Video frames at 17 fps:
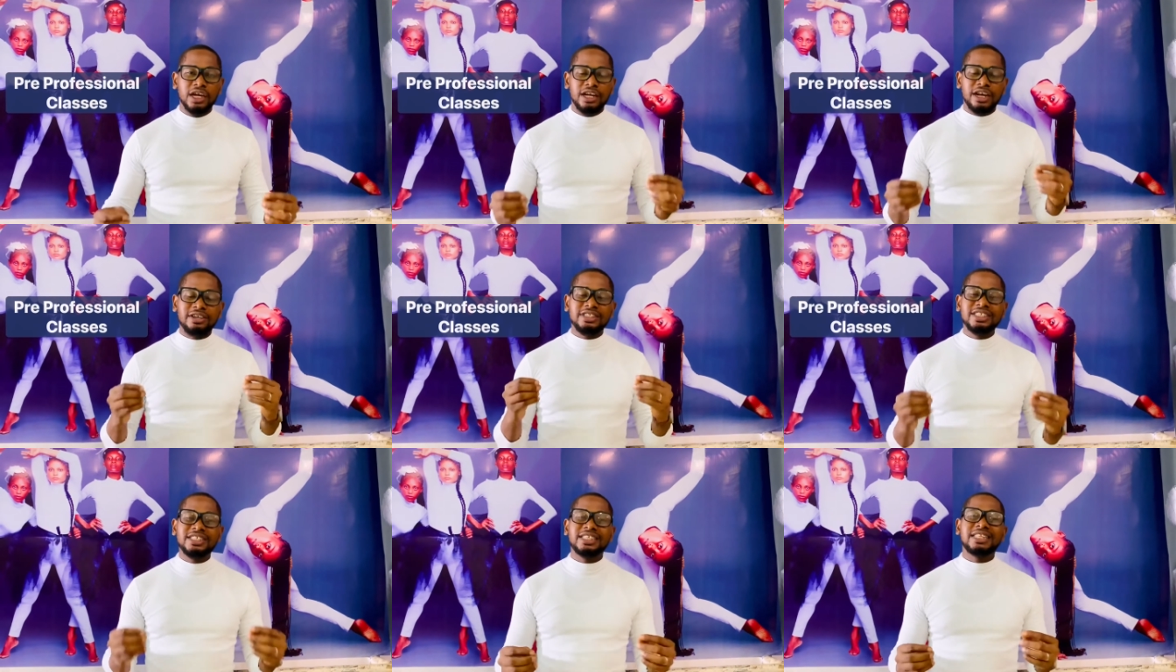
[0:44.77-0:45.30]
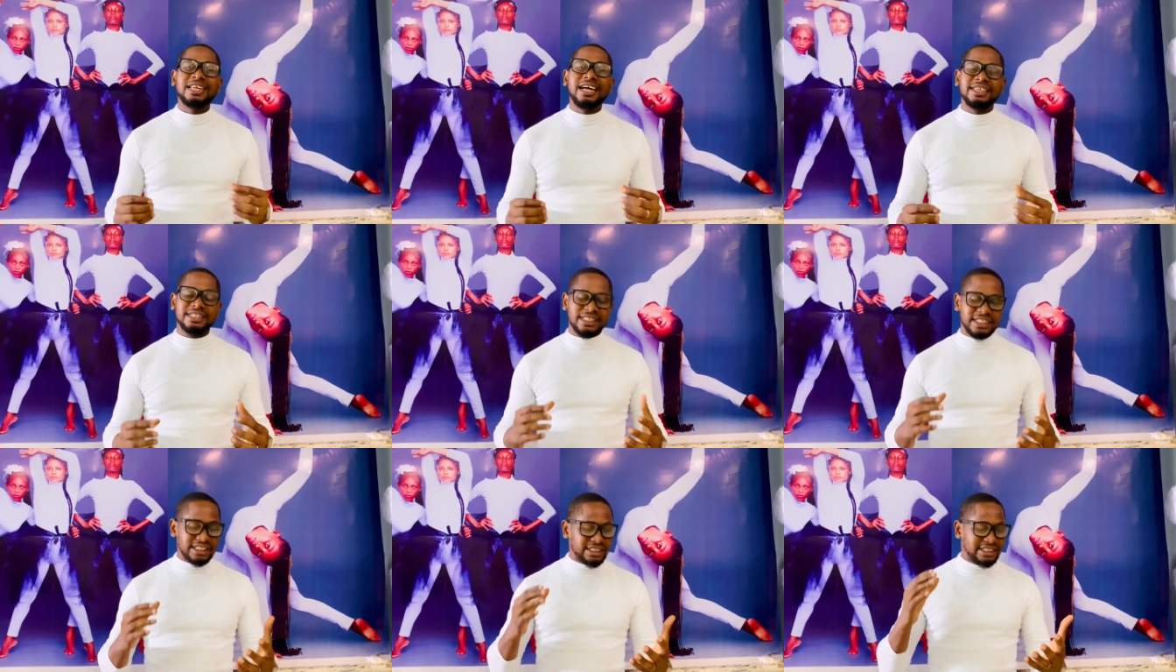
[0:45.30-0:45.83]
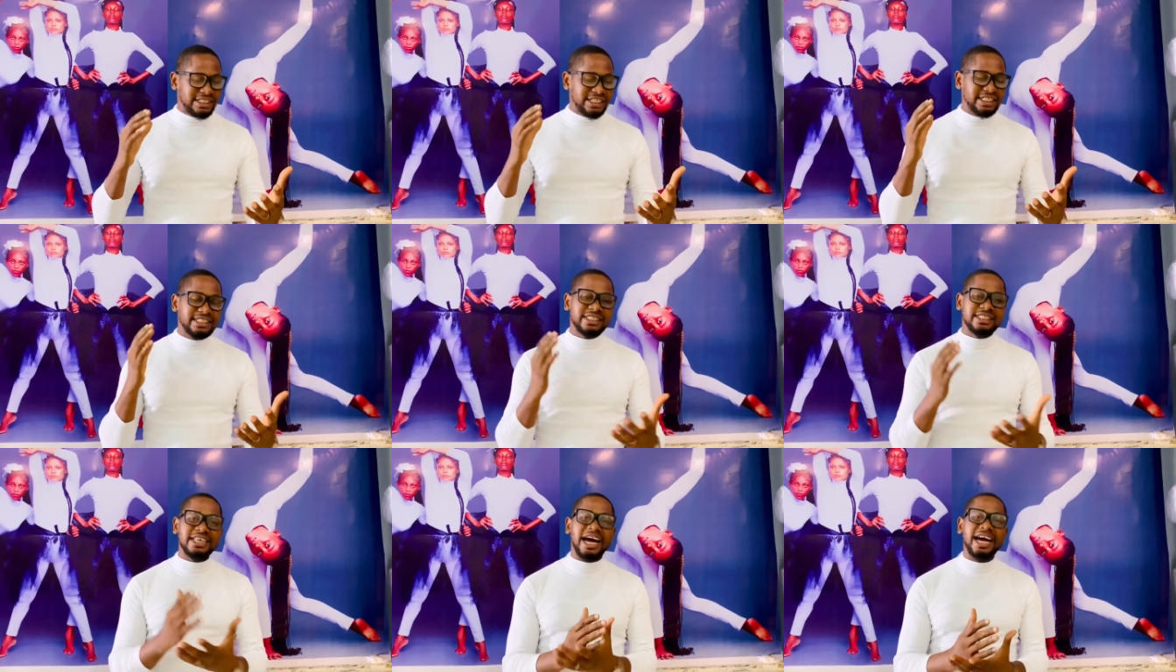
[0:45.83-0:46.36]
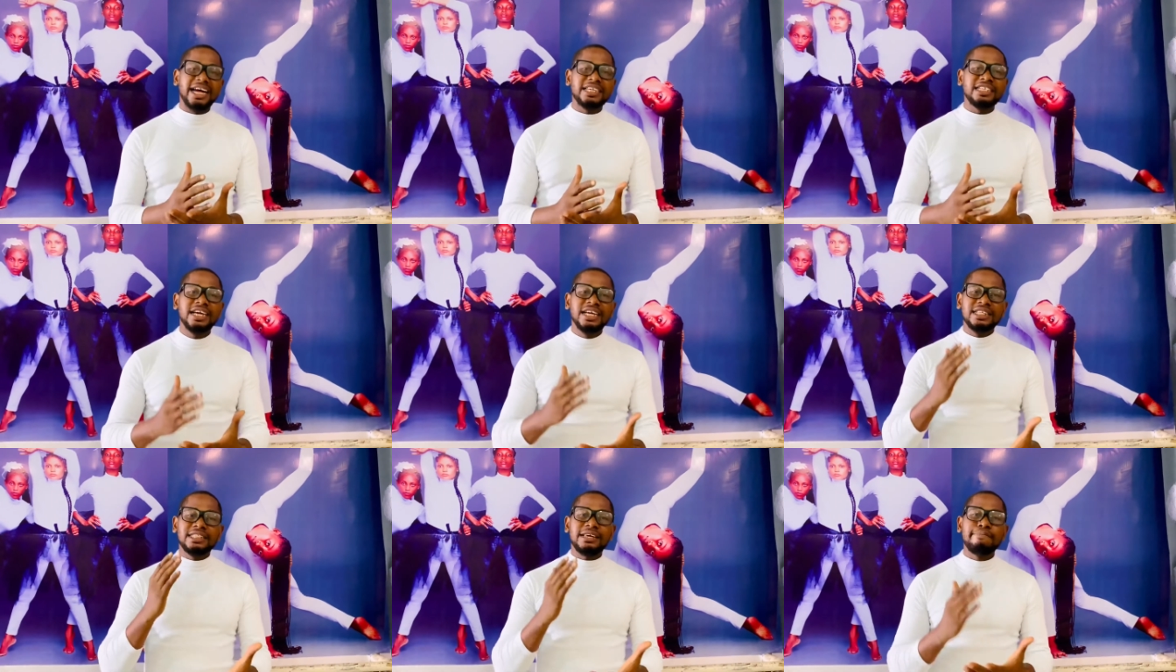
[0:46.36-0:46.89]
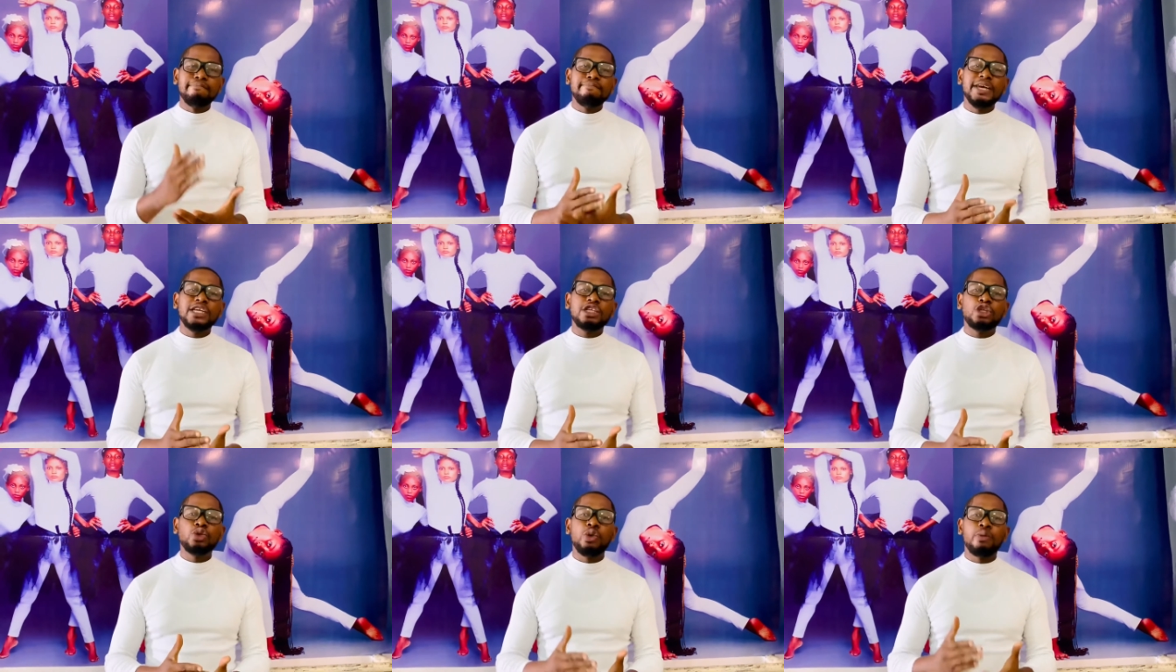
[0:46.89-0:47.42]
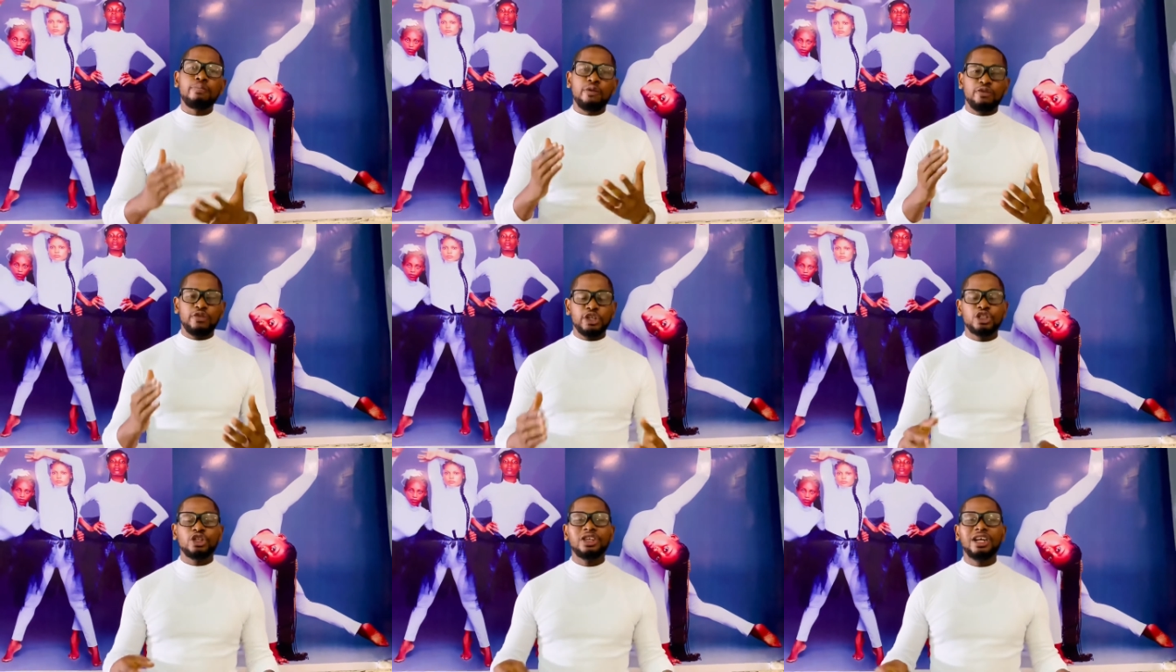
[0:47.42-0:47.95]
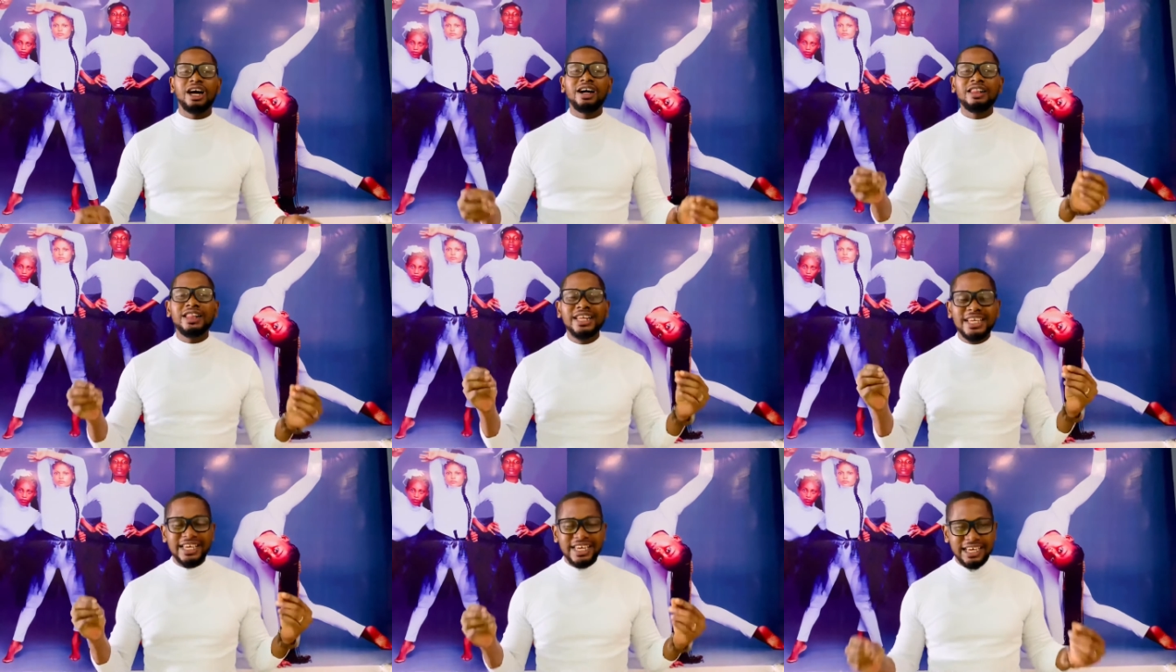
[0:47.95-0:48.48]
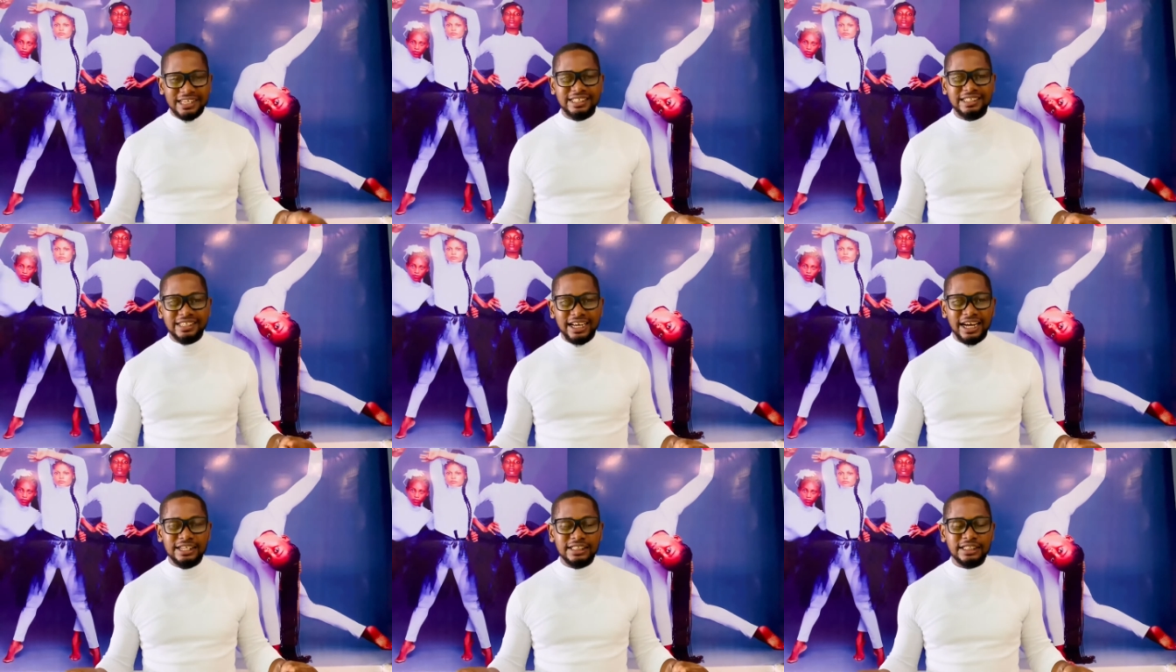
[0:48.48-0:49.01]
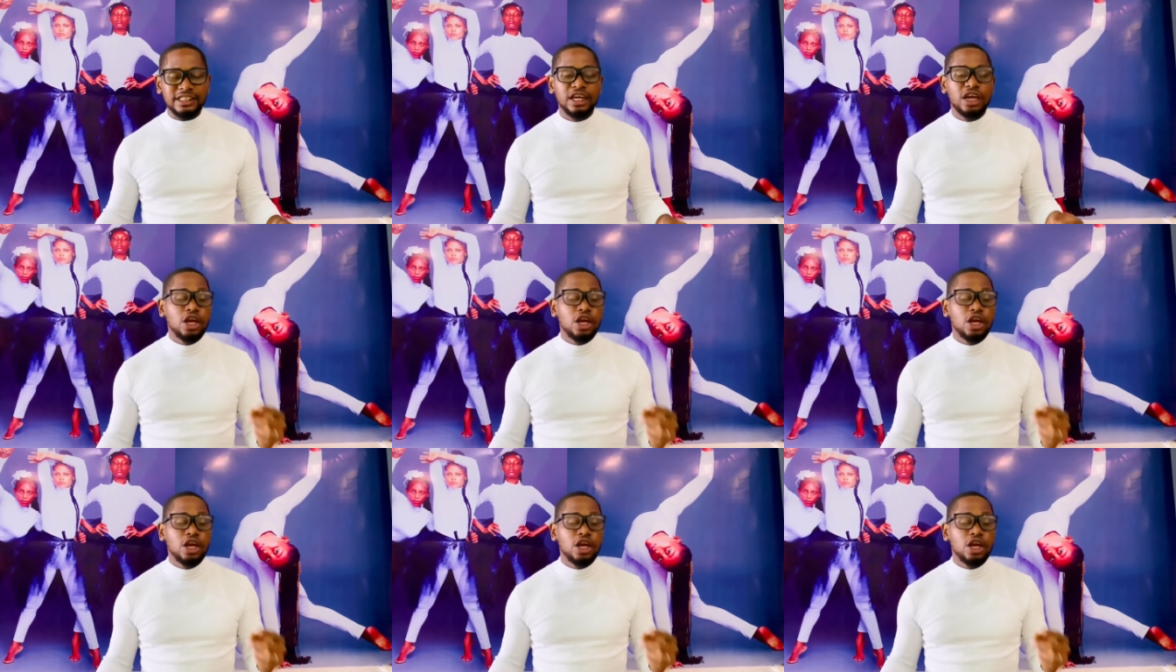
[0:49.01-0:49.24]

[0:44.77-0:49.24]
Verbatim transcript: Now, this class is designed to make you a professional in dance.